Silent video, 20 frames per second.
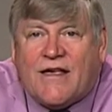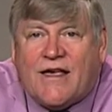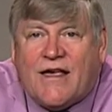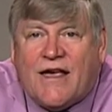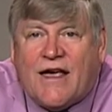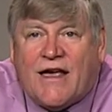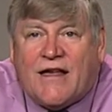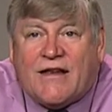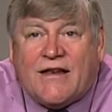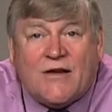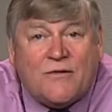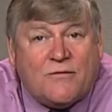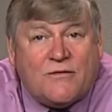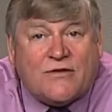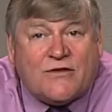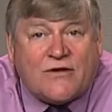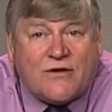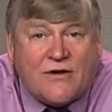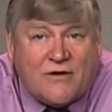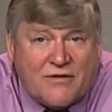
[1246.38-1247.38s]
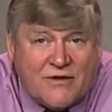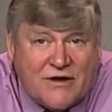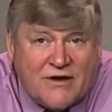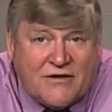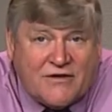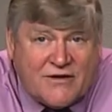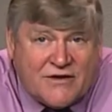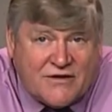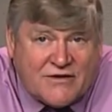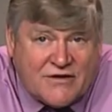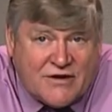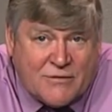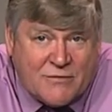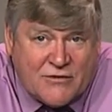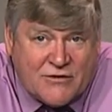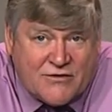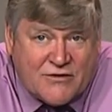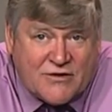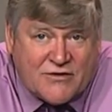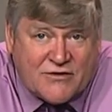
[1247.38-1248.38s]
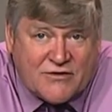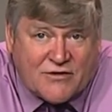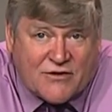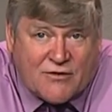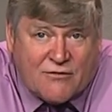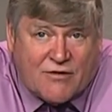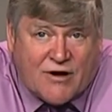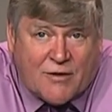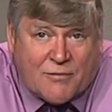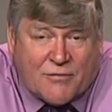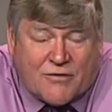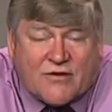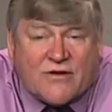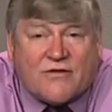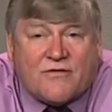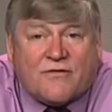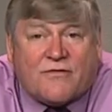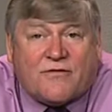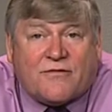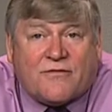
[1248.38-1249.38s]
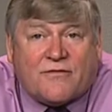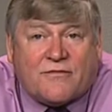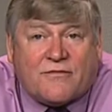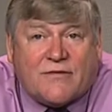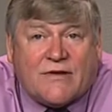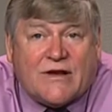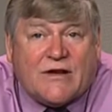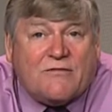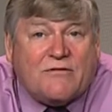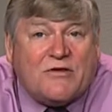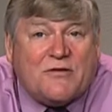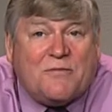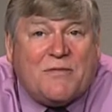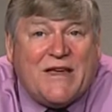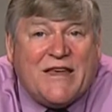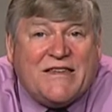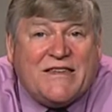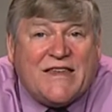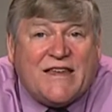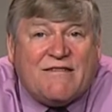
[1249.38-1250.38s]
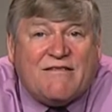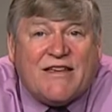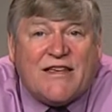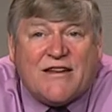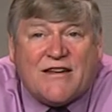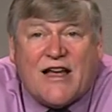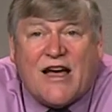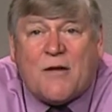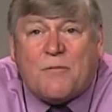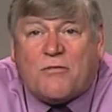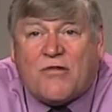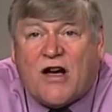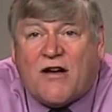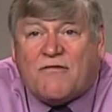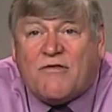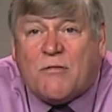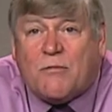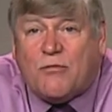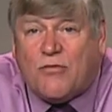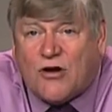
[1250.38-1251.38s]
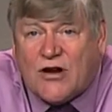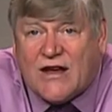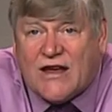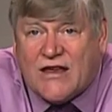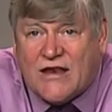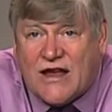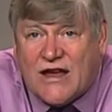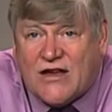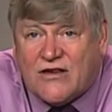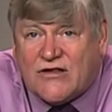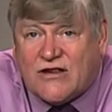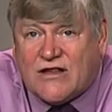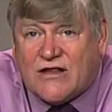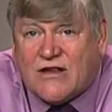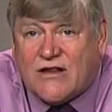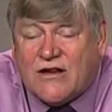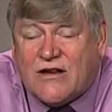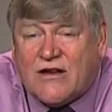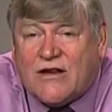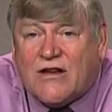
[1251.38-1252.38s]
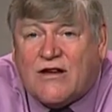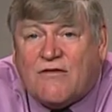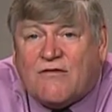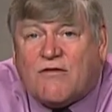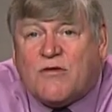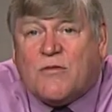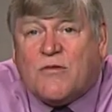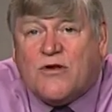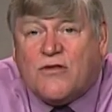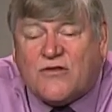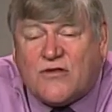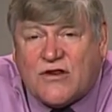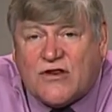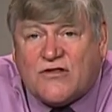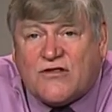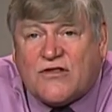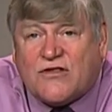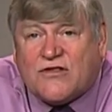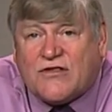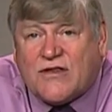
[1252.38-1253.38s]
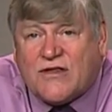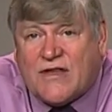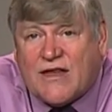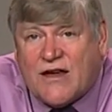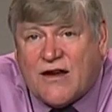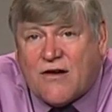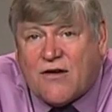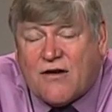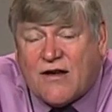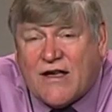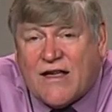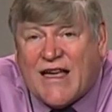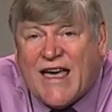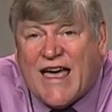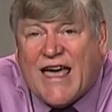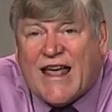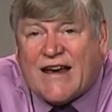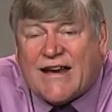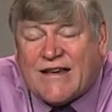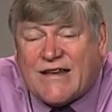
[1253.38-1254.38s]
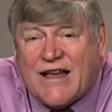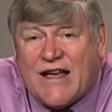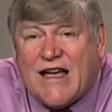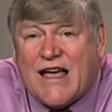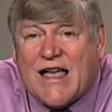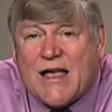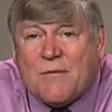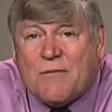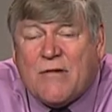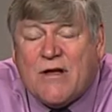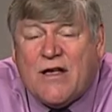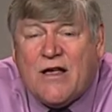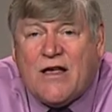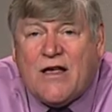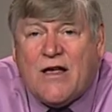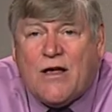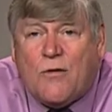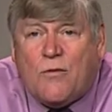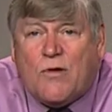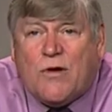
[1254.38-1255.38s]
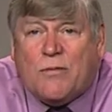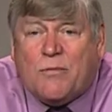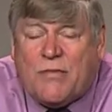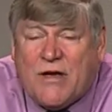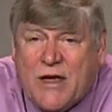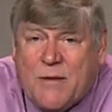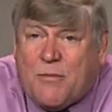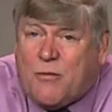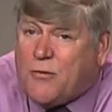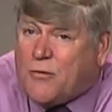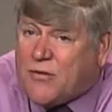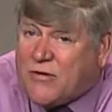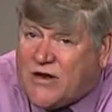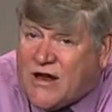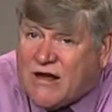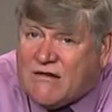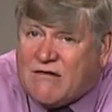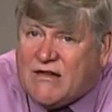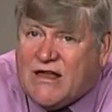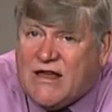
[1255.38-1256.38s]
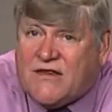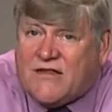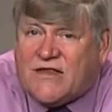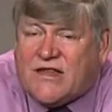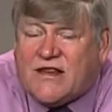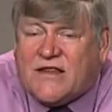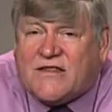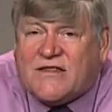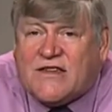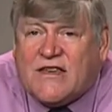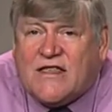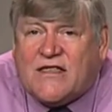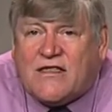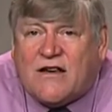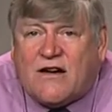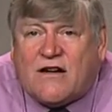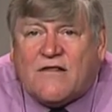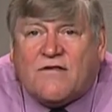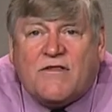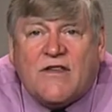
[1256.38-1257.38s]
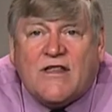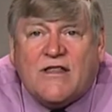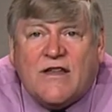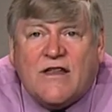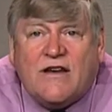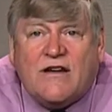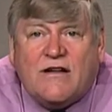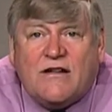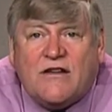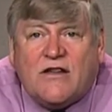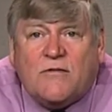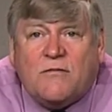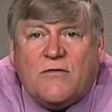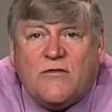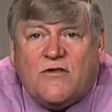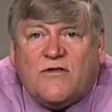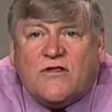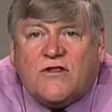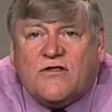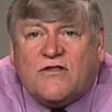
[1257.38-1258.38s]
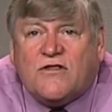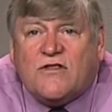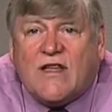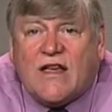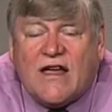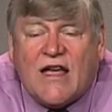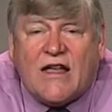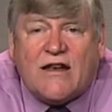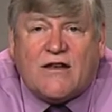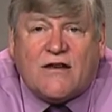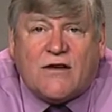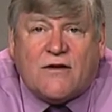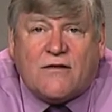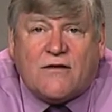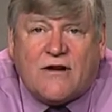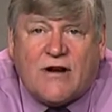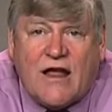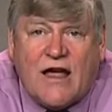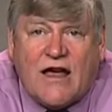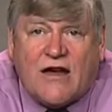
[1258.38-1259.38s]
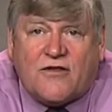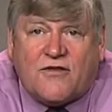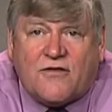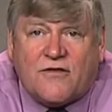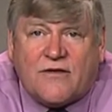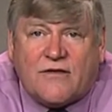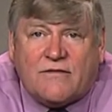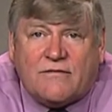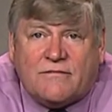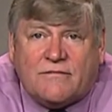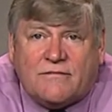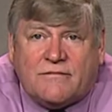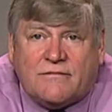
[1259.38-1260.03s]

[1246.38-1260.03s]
and it was called the East Tennessee Musicians Cooperative and it was basically a nonprofit booking agent for musicians in the area at a time when people, particularly in East Tennessee, thought if they needed a good musician they had to go to Nashville.